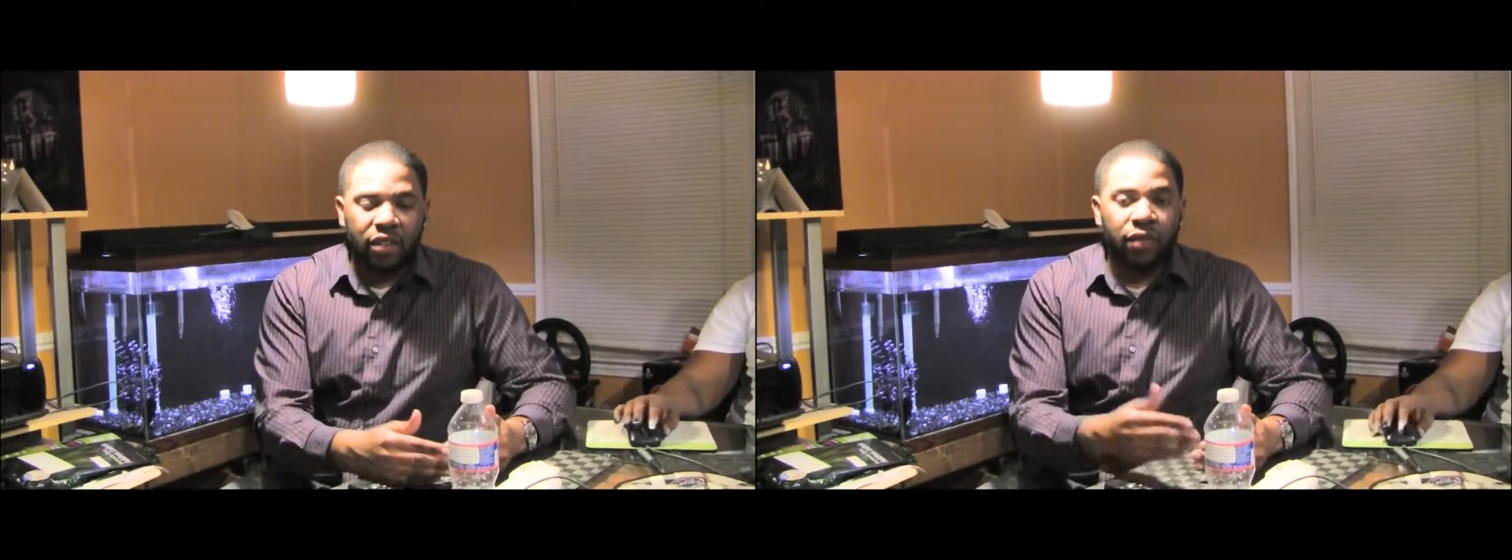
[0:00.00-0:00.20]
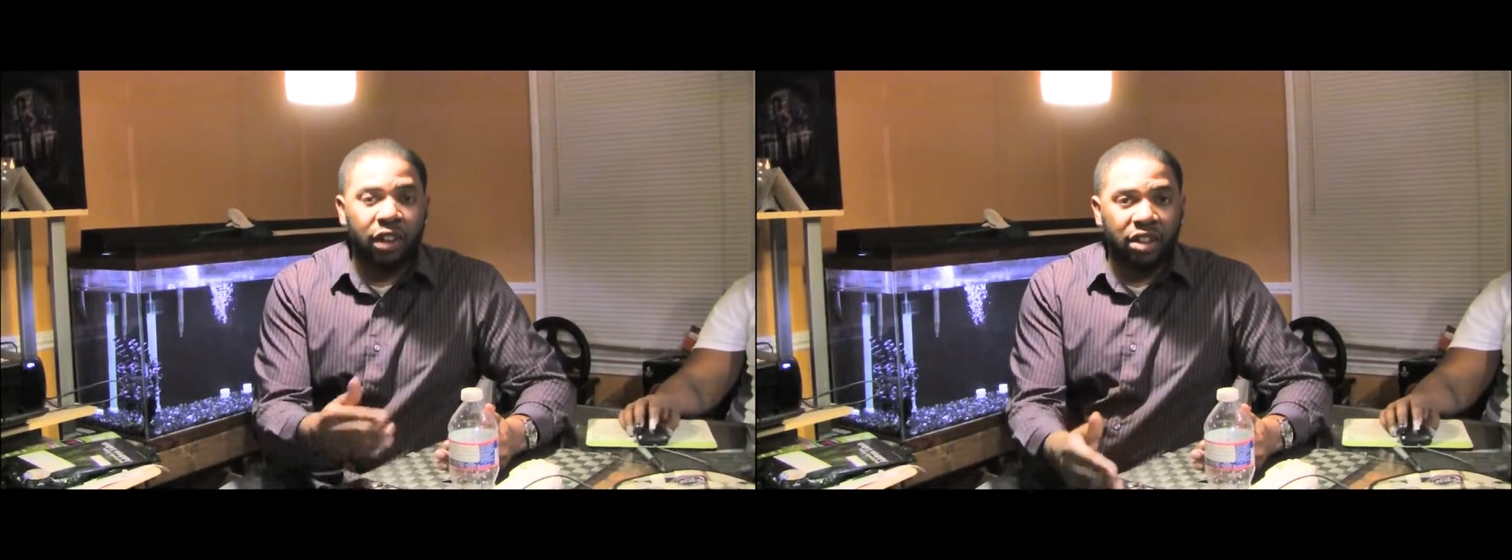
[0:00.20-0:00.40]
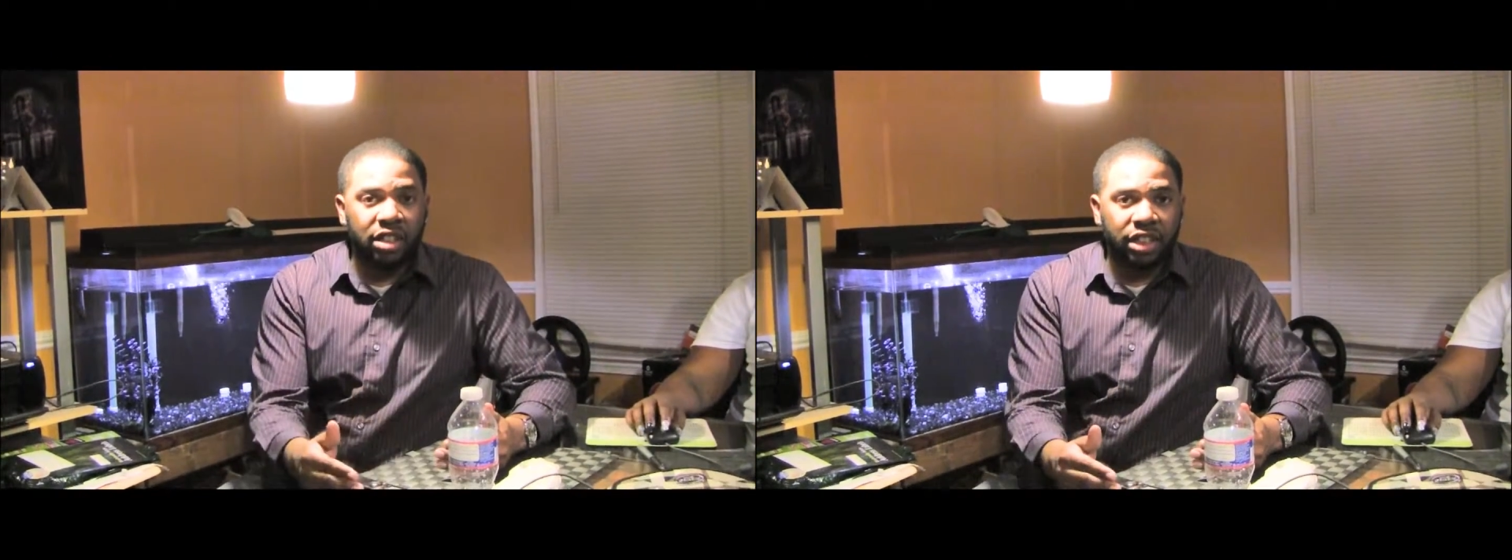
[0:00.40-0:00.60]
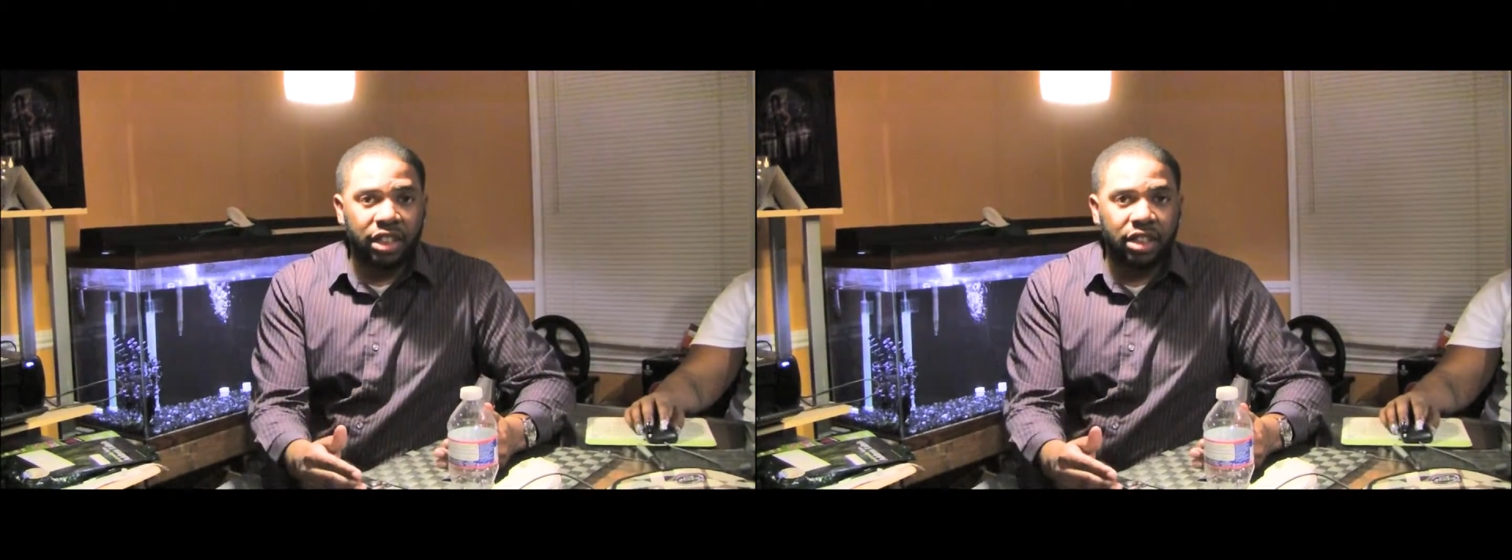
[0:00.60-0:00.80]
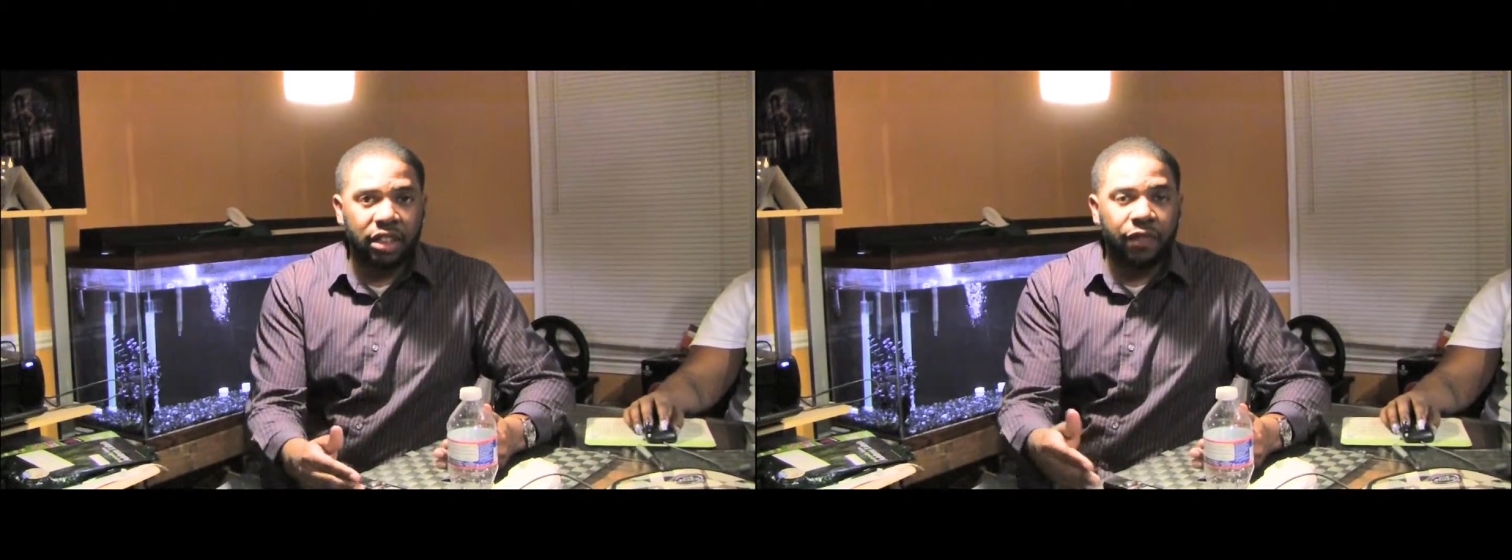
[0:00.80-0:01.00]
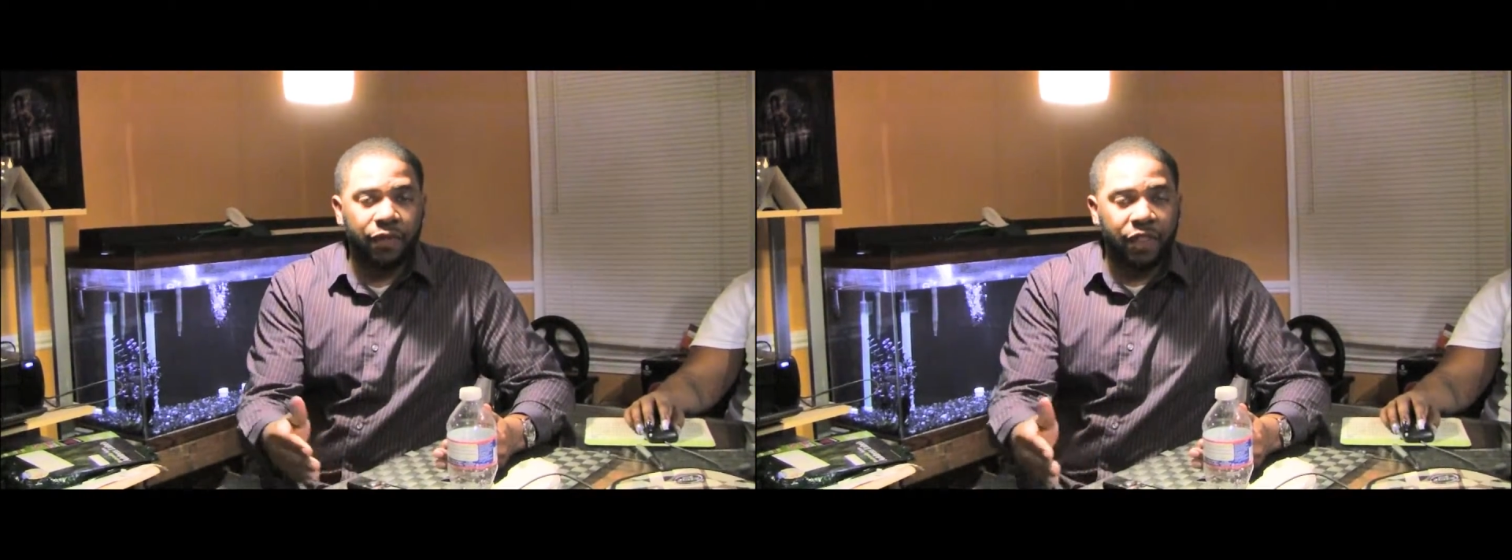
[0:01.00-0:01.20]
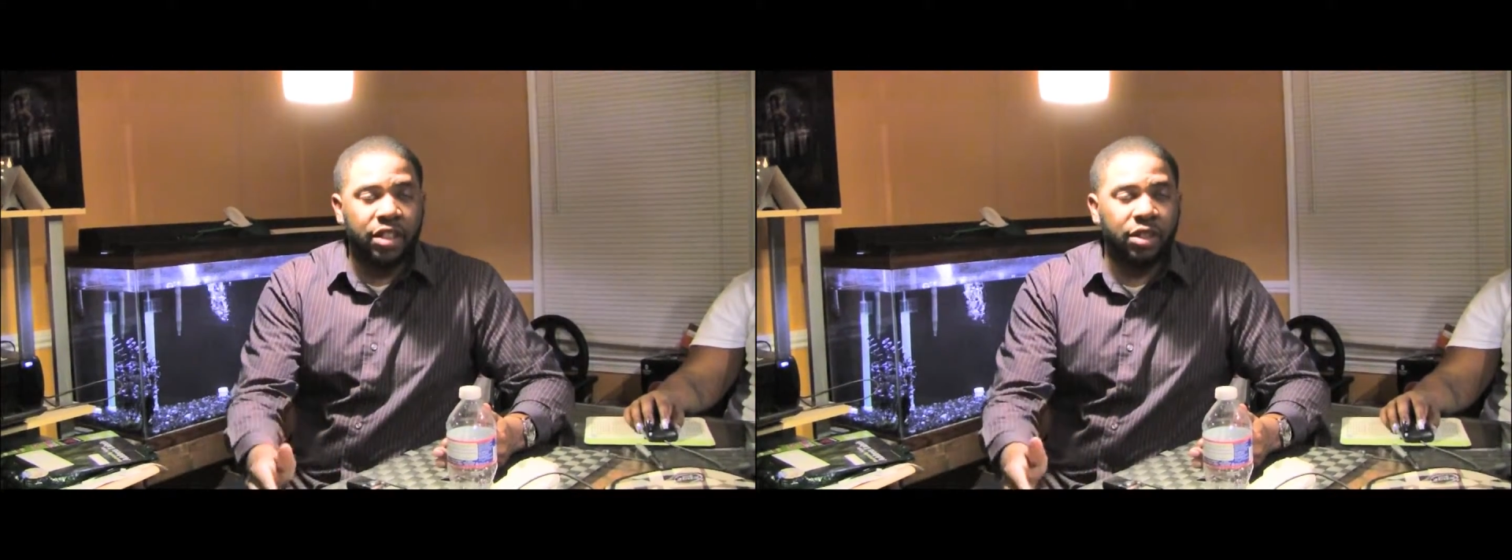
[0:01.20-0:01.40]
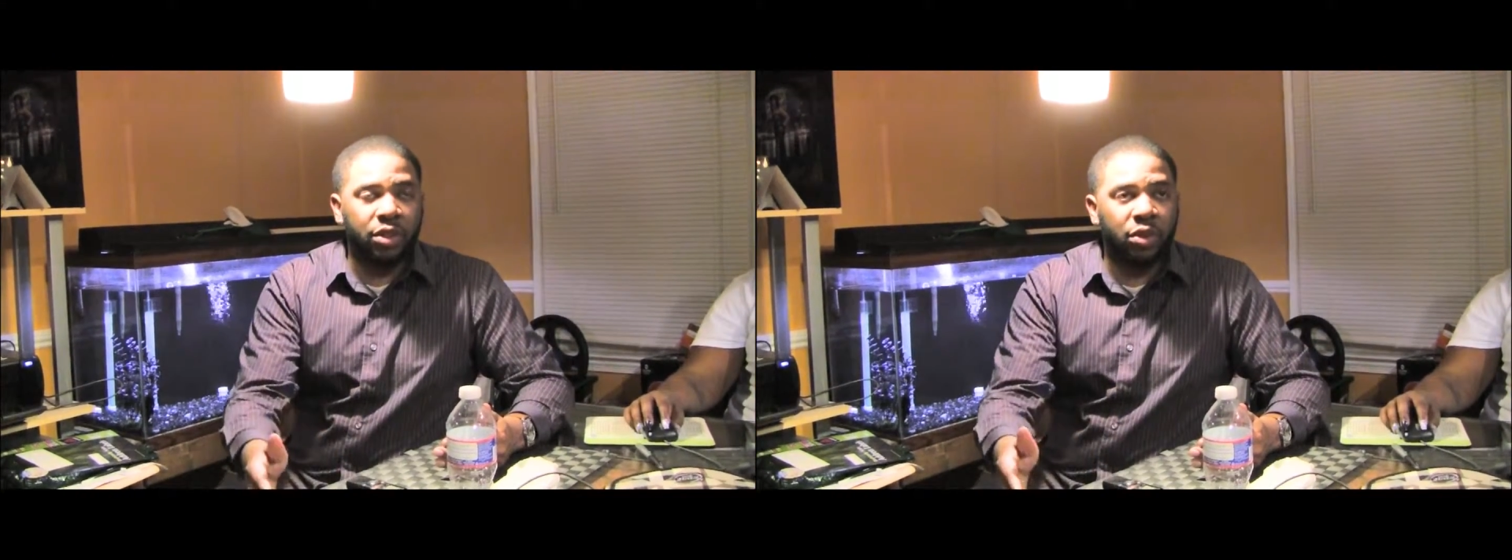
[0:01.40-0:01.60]
versus
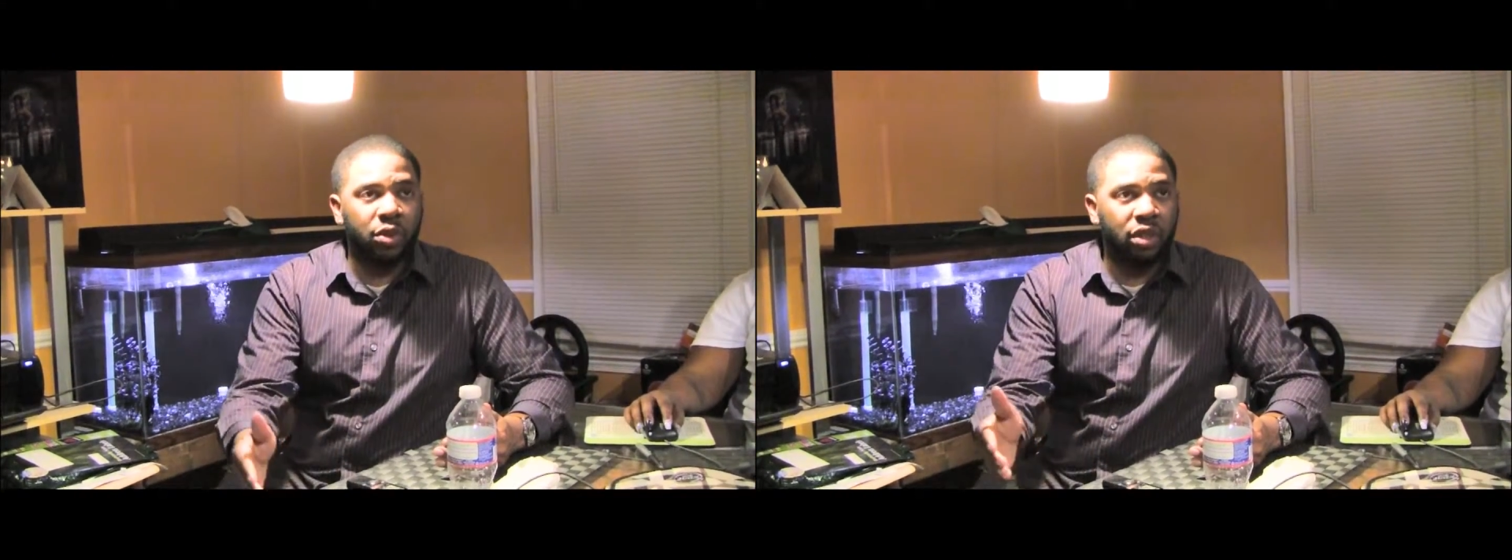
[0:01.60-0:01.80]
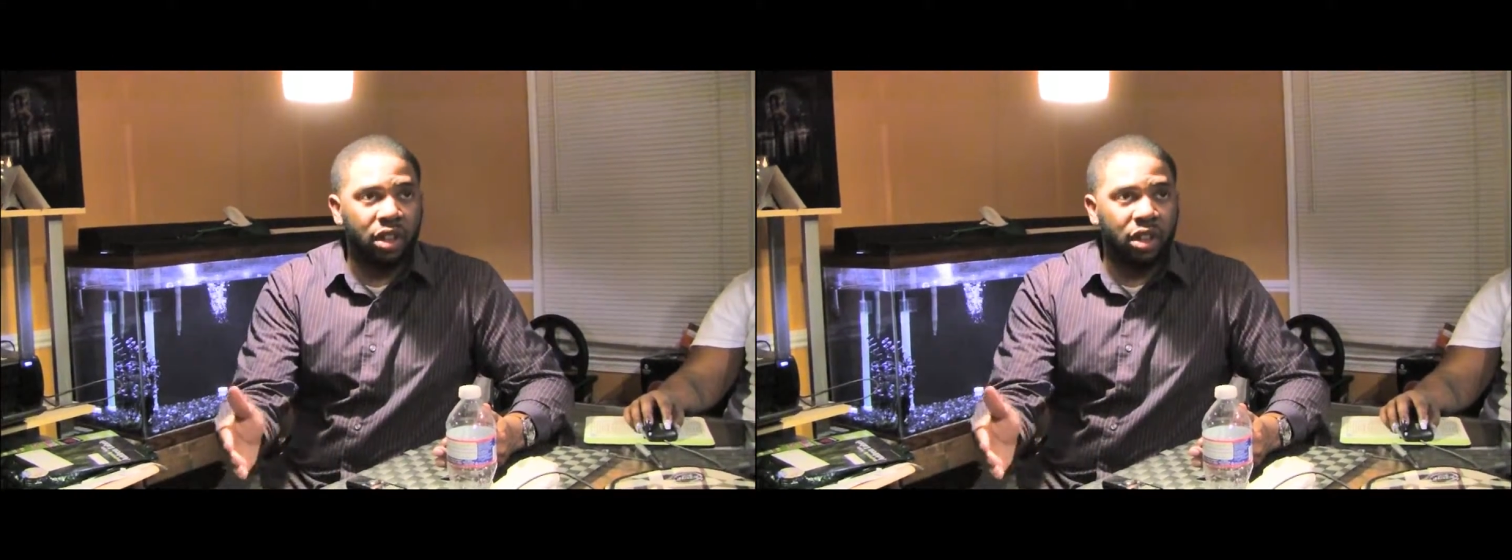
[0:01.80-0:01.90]
physical